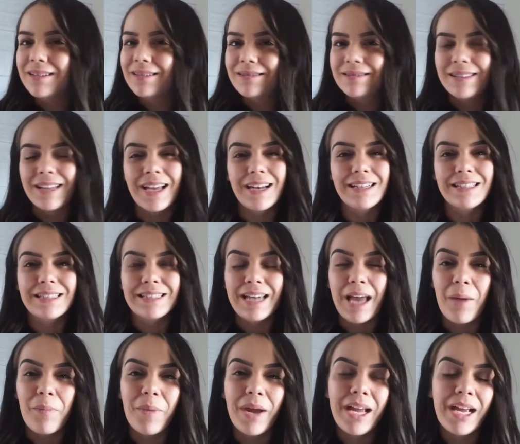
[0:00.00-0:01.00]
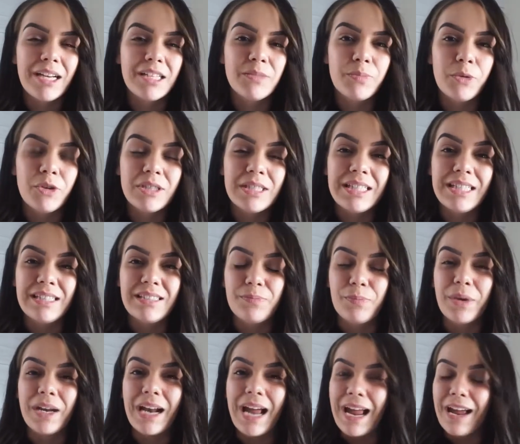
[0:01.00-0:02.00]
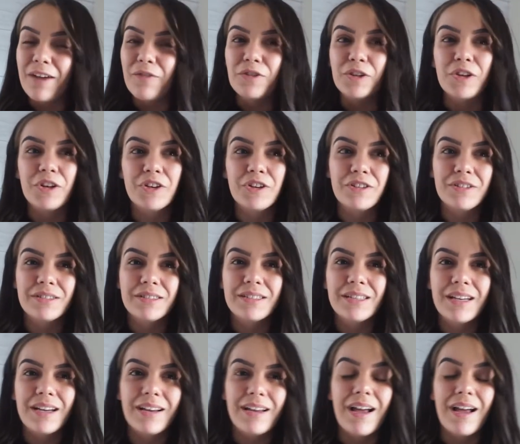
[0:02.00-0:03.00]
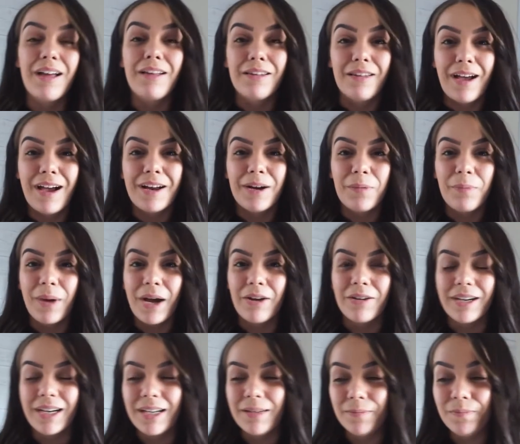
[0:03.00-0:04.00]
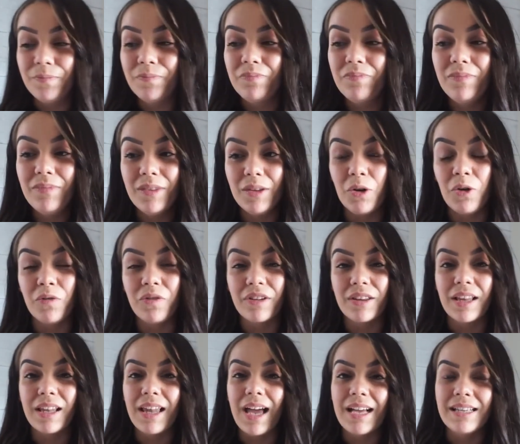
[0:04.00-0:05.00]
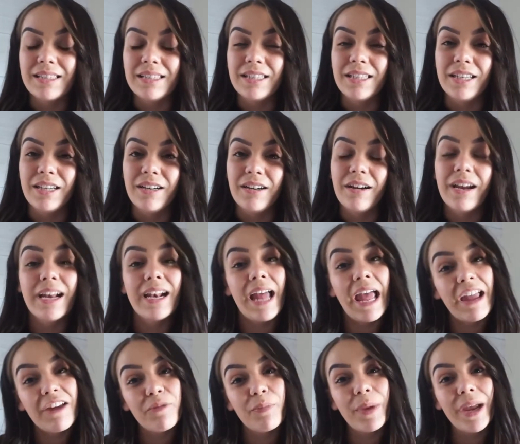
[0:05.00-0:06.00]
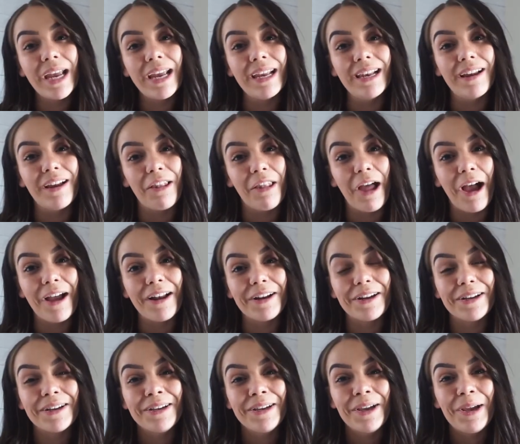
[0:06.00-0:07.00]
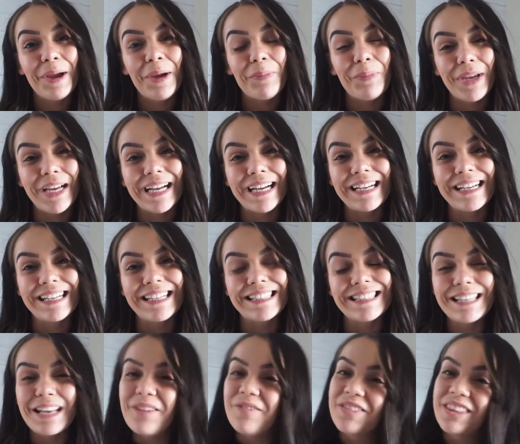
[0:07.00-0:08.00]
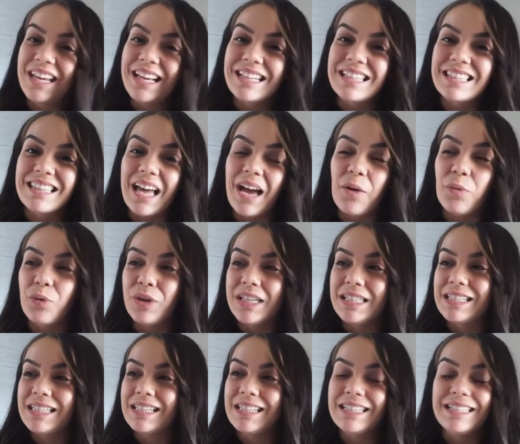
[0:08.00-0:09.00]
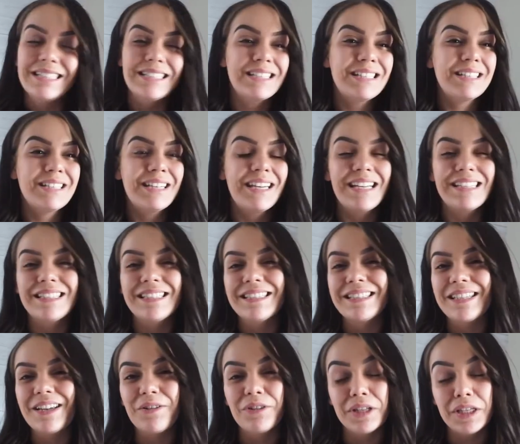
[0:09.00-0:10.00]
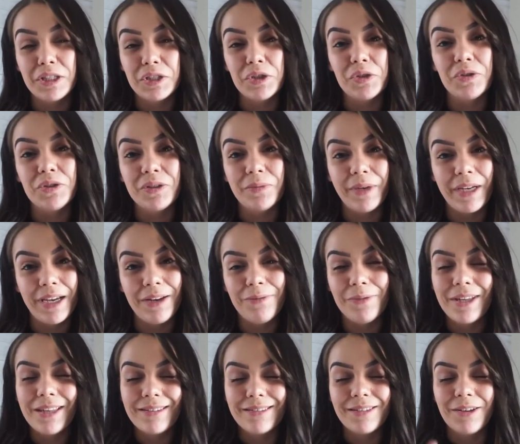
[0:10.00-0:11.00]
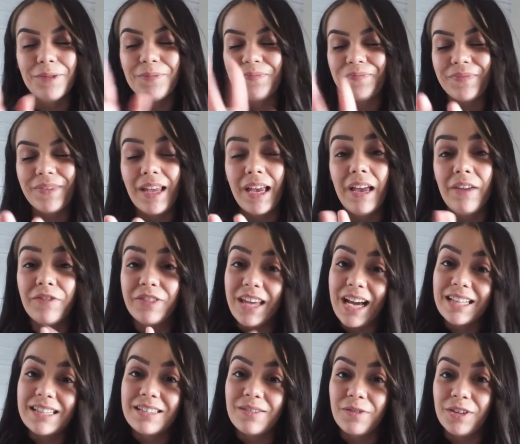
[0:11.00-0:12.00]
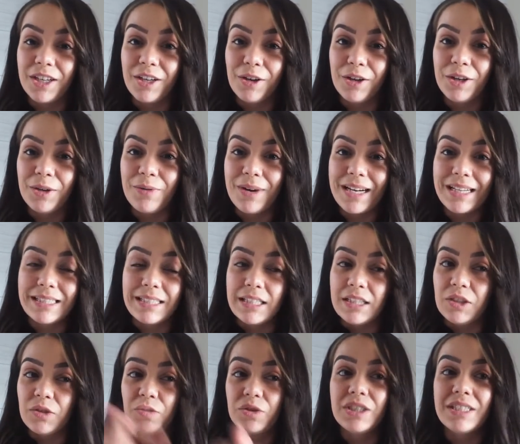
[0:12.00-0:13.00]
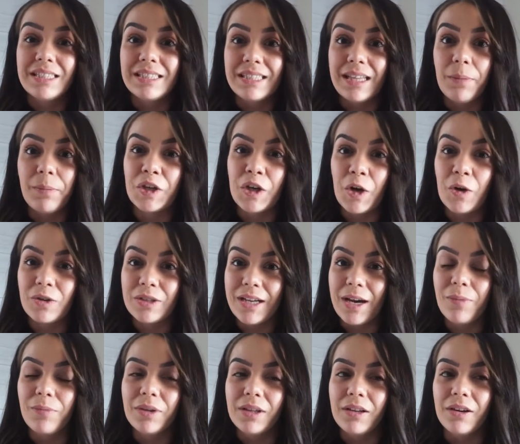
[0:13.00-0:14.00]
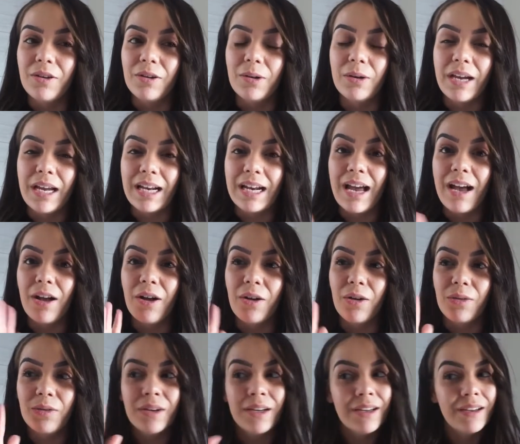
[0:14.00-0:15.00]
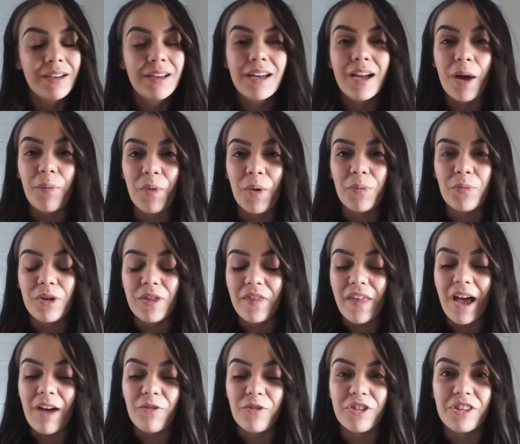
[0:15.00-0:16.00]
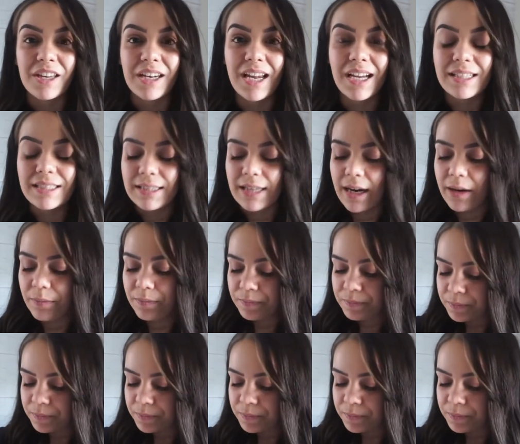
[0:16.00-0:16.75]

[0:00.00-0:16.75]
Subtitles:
That is not my expertise, but I have learned a lot about it over the last year, and I have paid a lot because of things that we didn't necessarily do to begin with. So if that's a video you want to see too, just let me know down below and I'll come up with that for the next time.